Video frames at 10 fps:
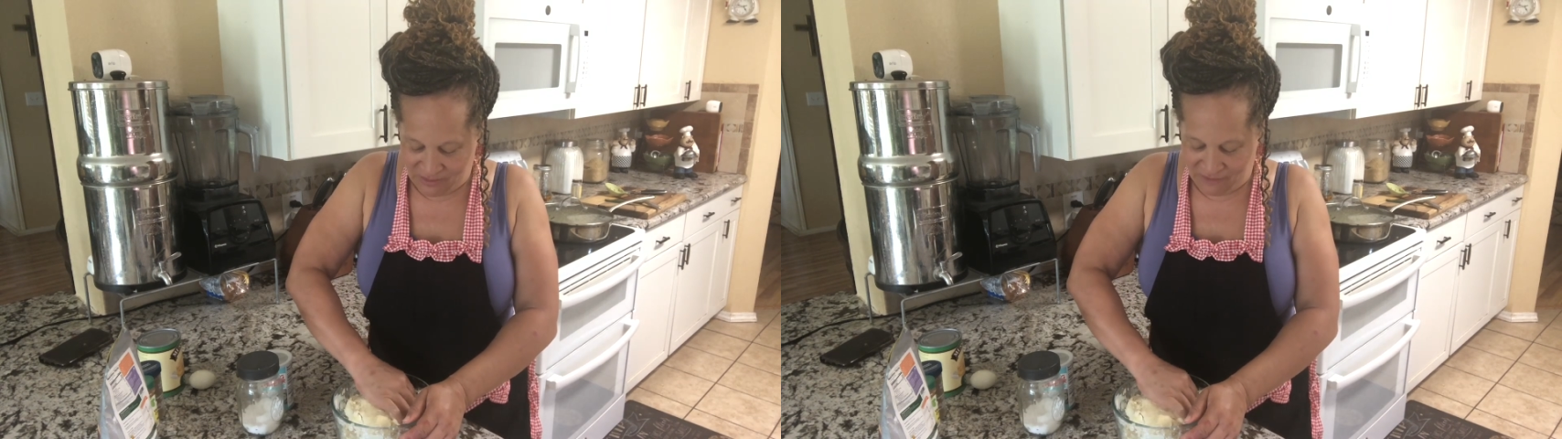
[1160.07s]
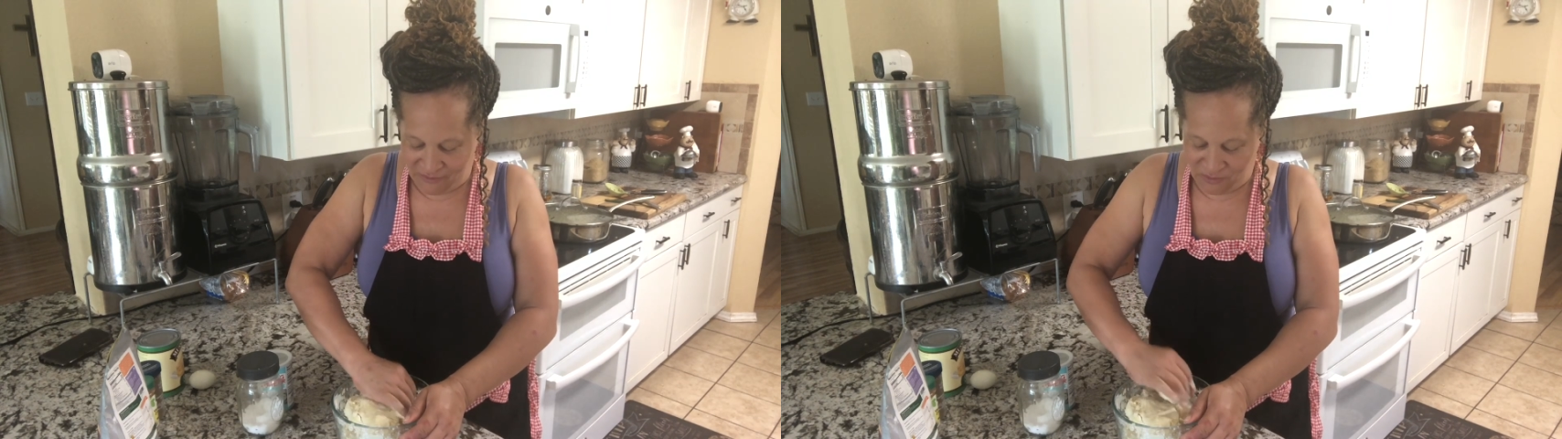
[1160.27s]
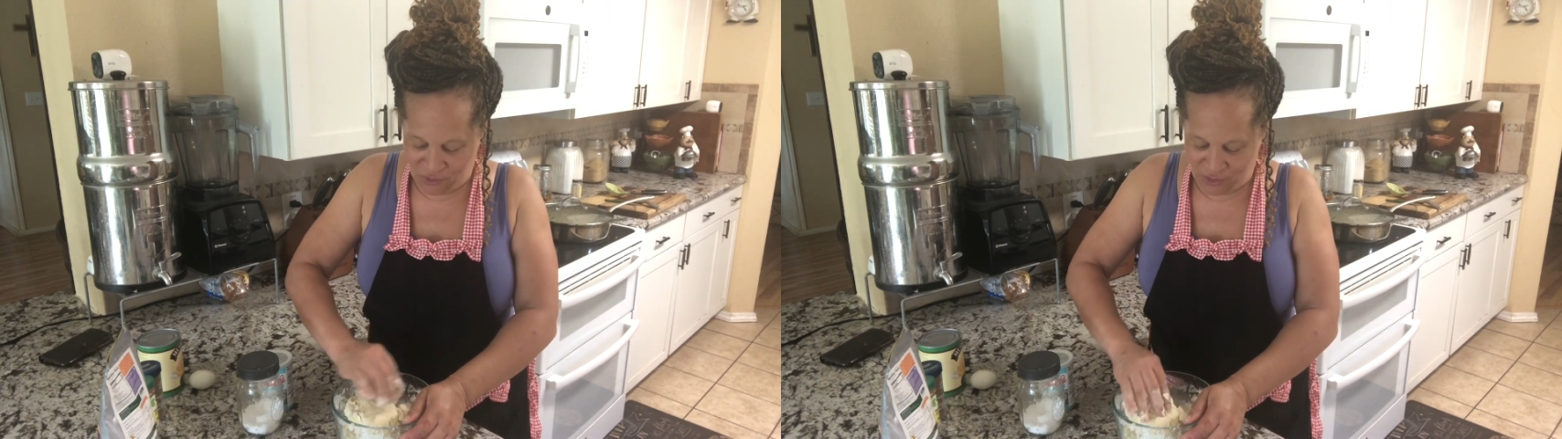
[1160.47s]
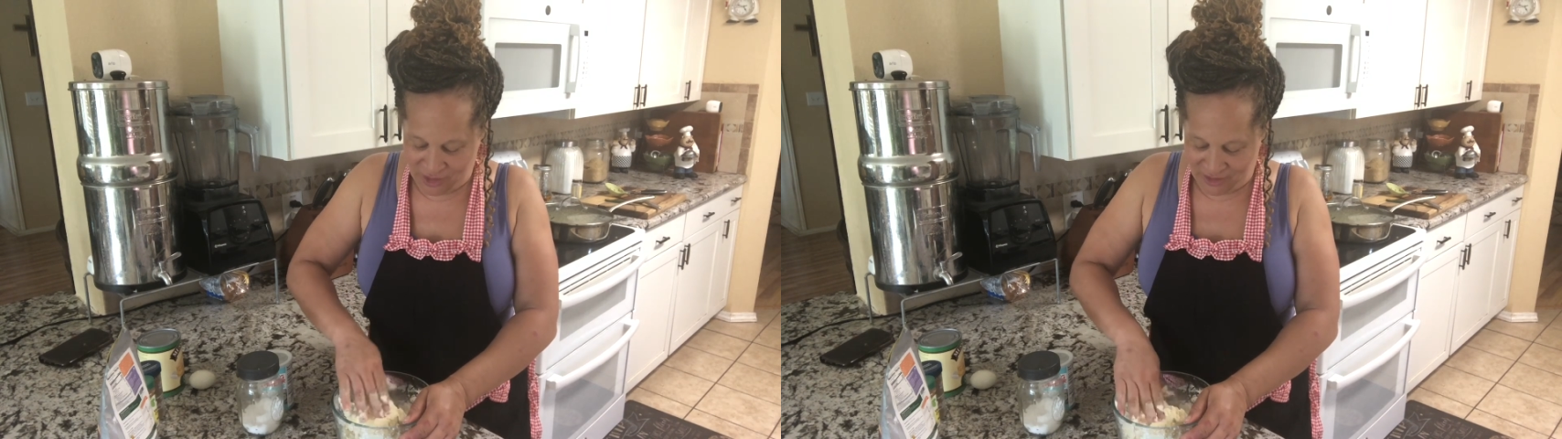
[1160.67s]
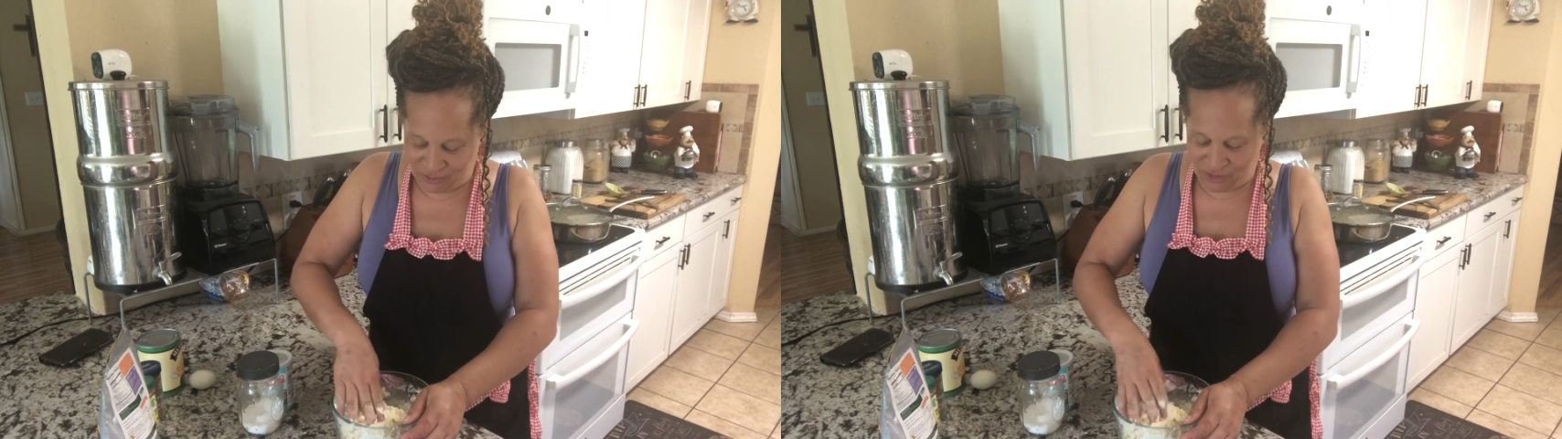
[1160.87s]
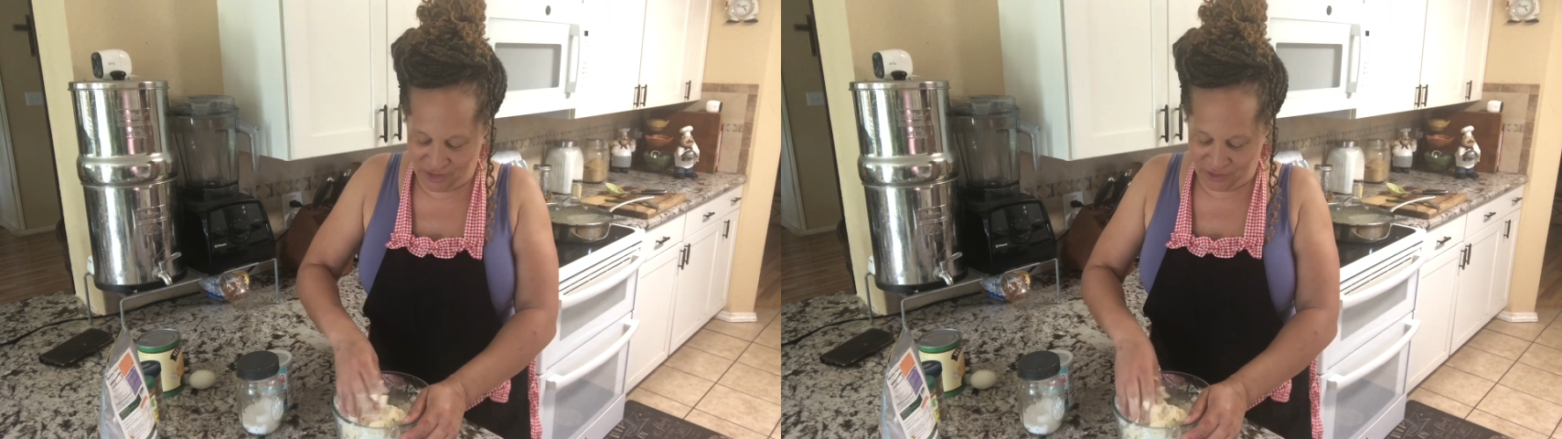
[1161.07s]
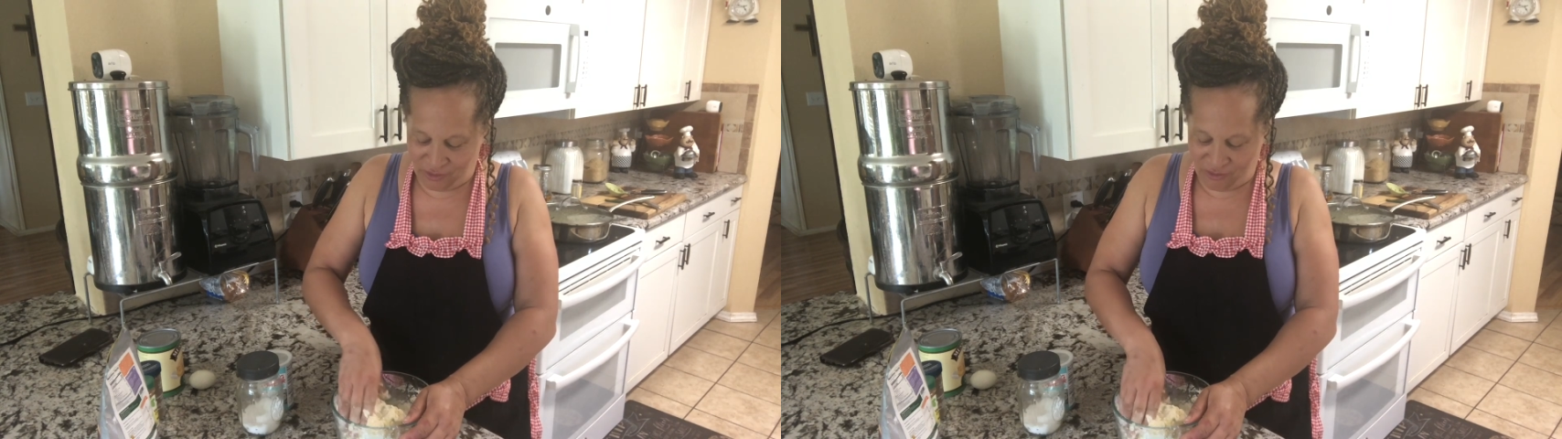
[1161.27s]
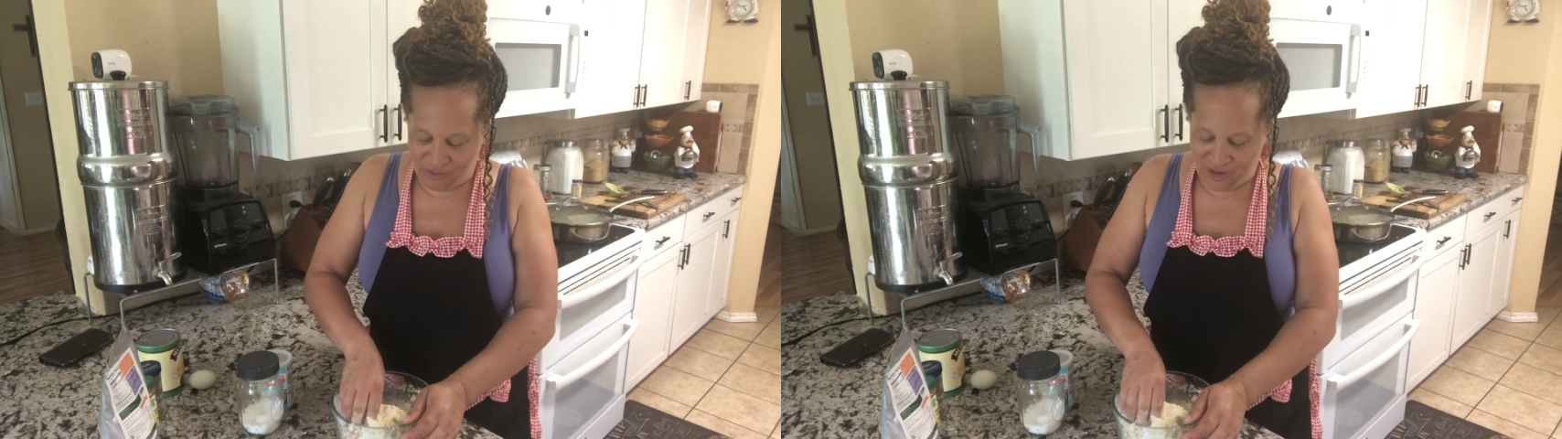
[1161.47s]
every morning with our
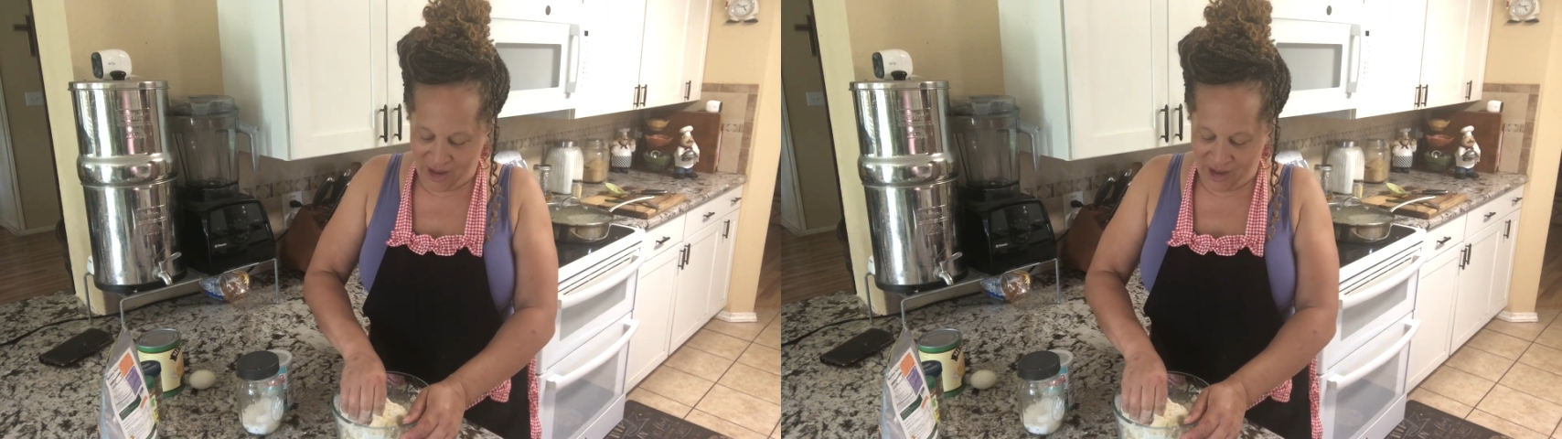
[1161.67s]
little